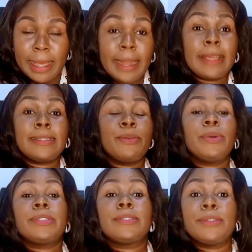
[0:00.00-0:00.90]
And I say,
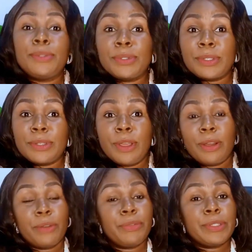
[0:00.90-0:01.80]
what is the duty
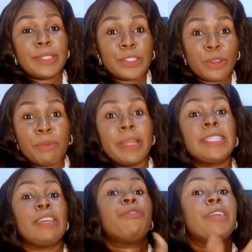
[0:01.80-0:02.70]
of a station
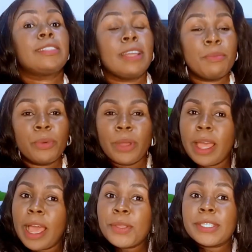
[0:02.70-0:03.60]
manager, for example?
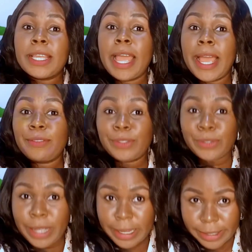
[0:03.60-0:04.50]
And you say, I have
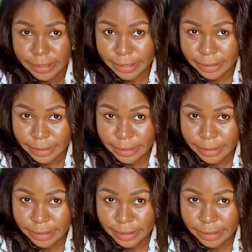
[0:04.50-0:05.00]
no idea.